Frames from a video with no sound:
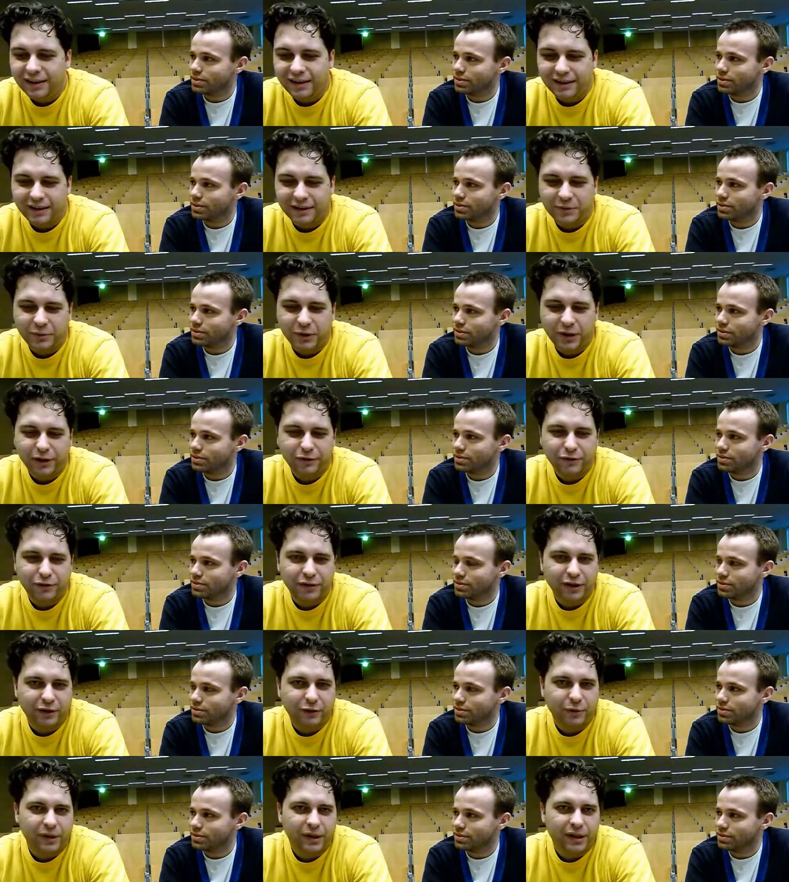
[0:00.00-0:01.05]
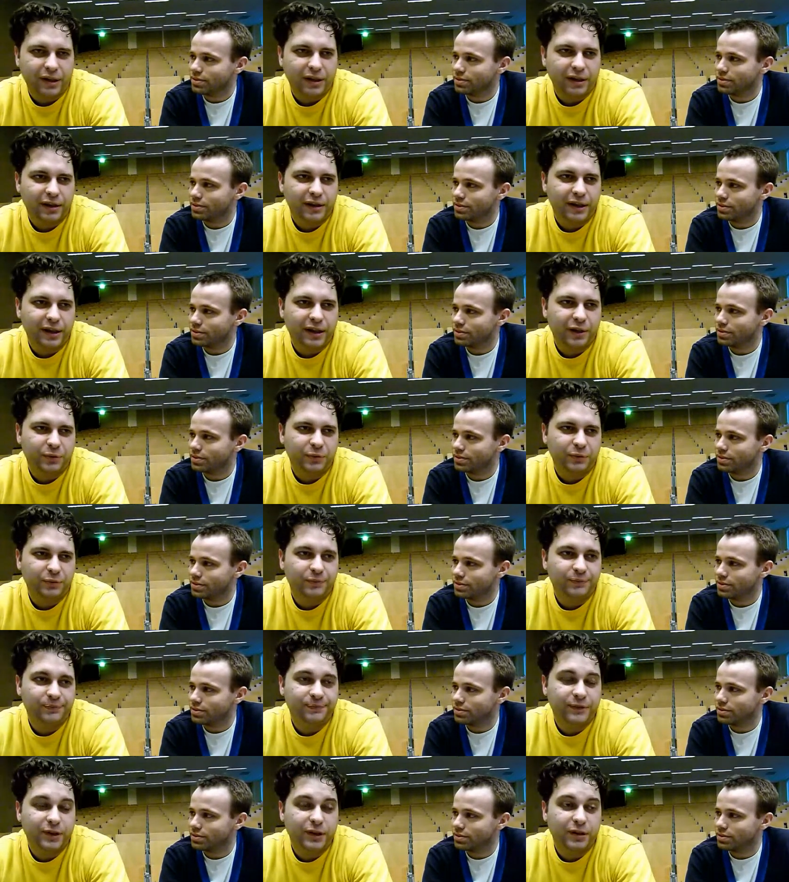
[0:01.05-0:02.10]
Speaker 1: um, we have to live with that,
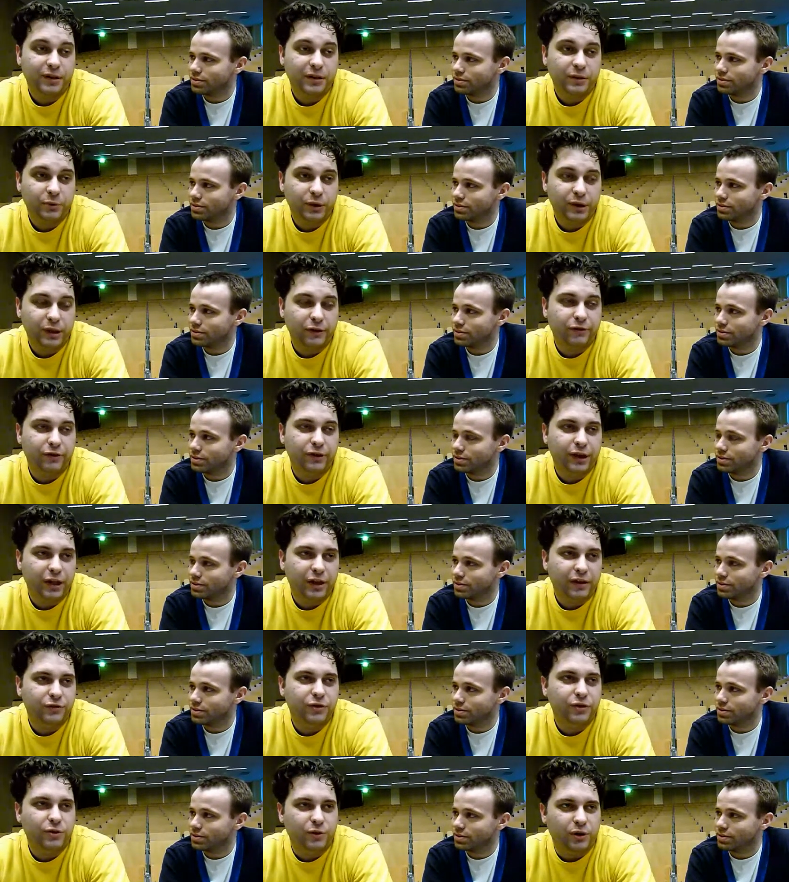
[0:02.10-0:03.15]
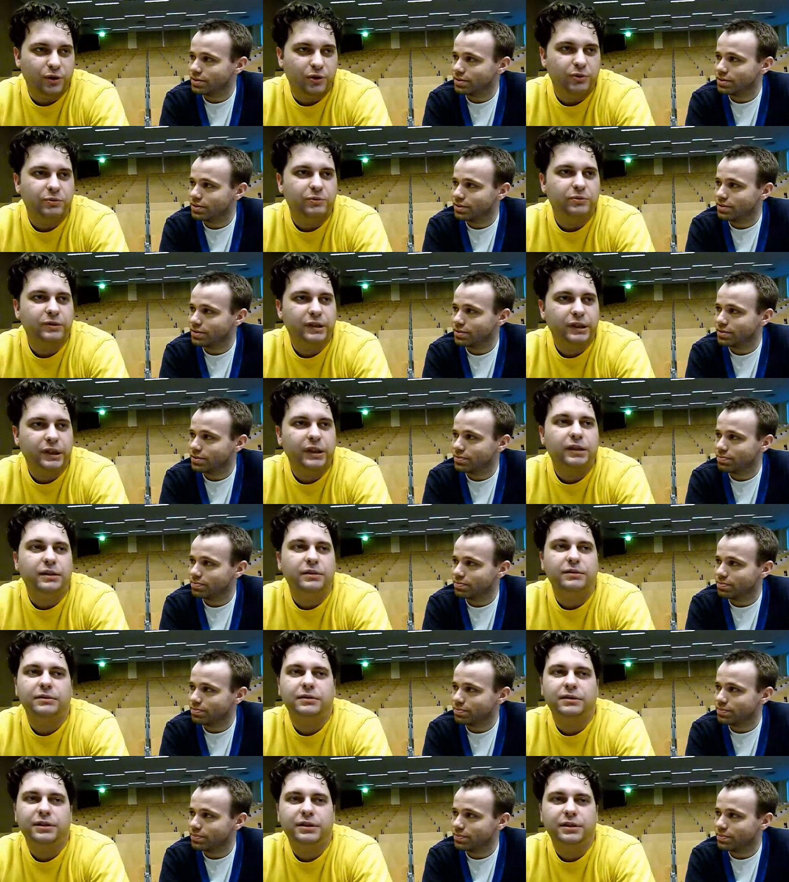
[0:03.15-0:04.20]
and we definitely have to grow
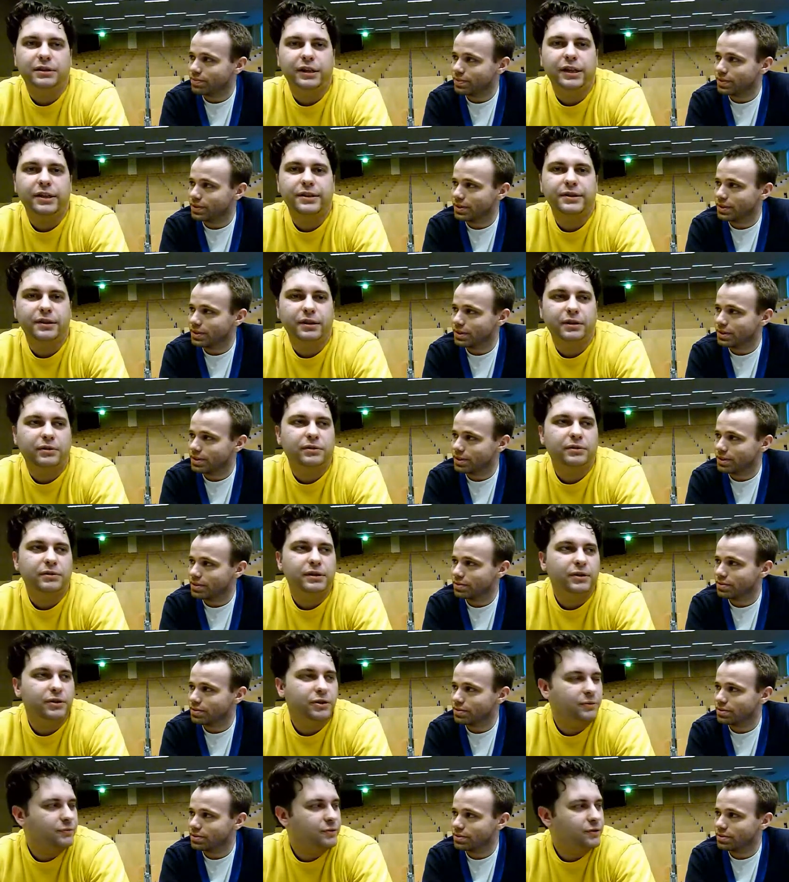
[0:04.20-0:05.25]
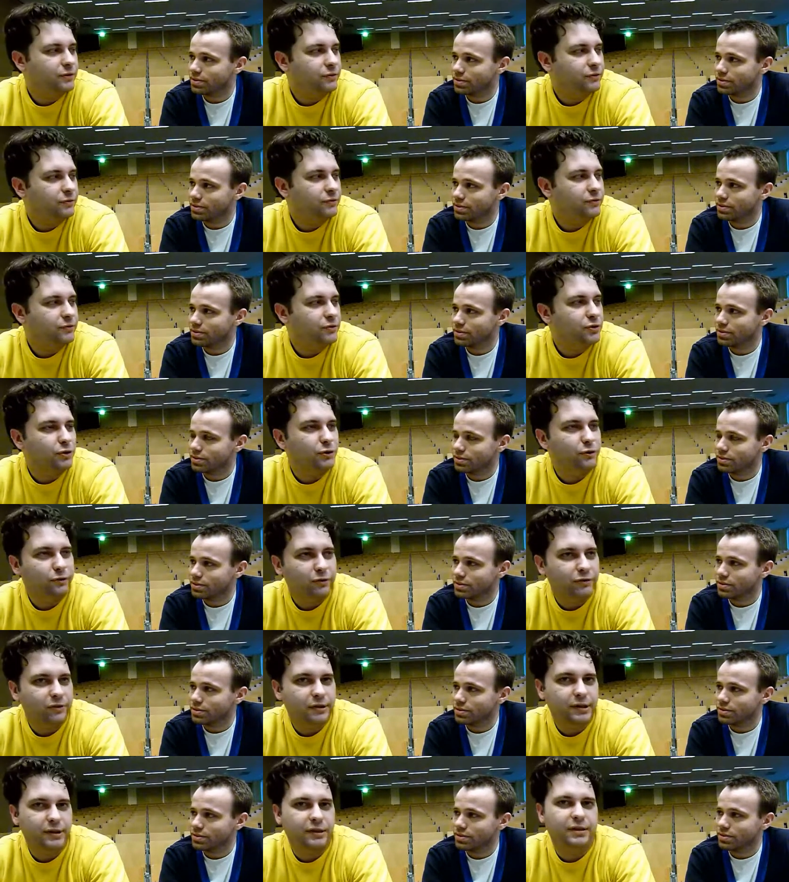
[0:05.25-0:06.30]
again uh, next year in terms of
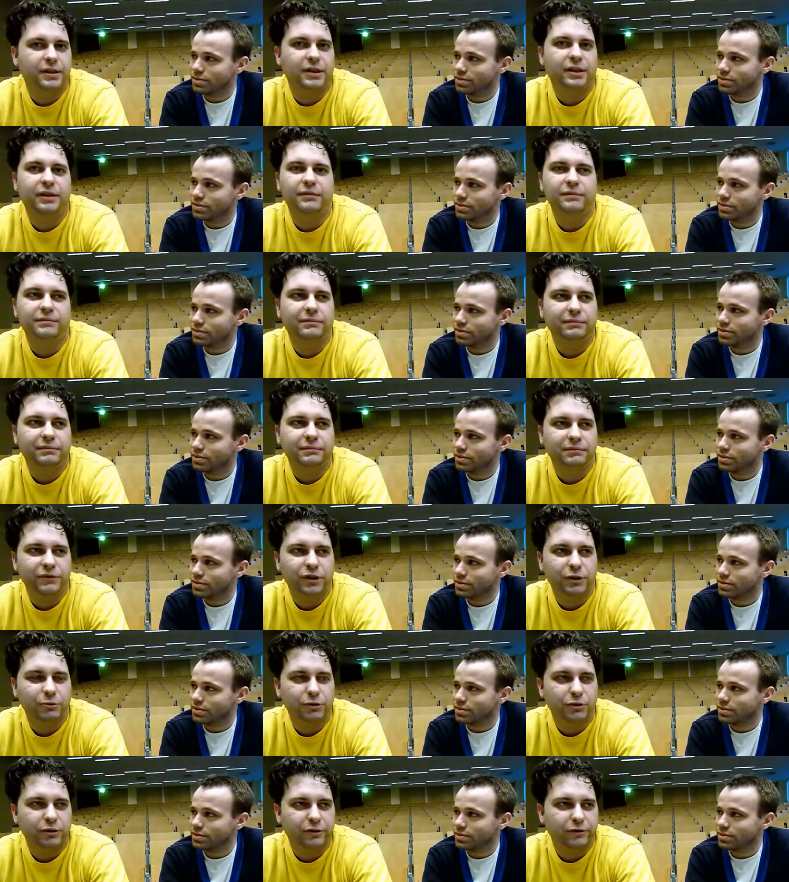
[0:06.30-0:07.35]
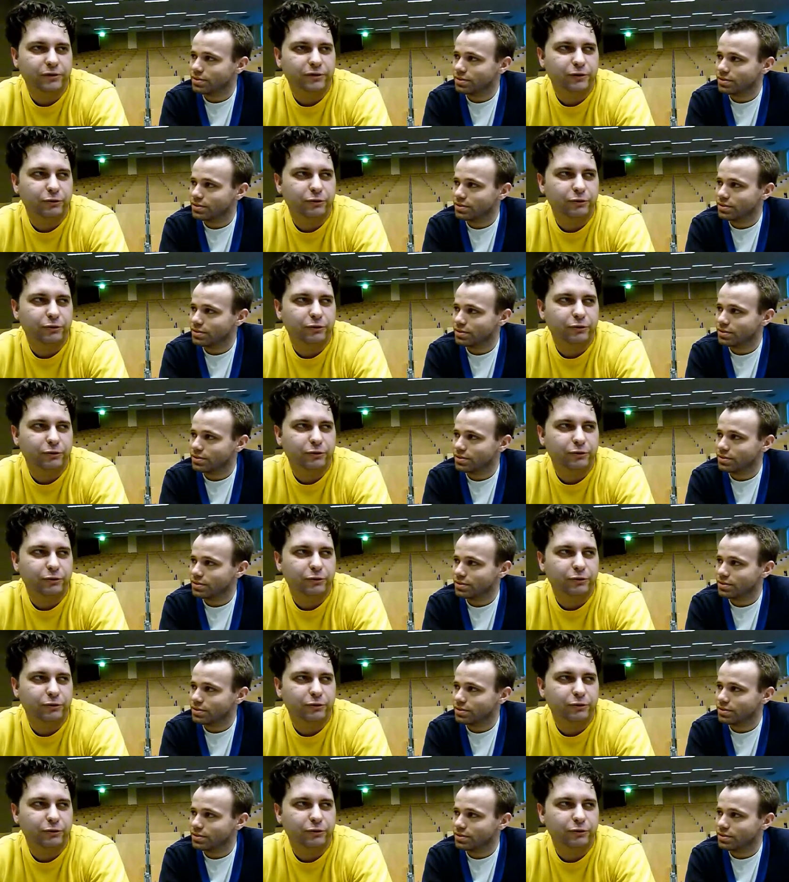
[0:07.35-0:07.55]
surface and number of,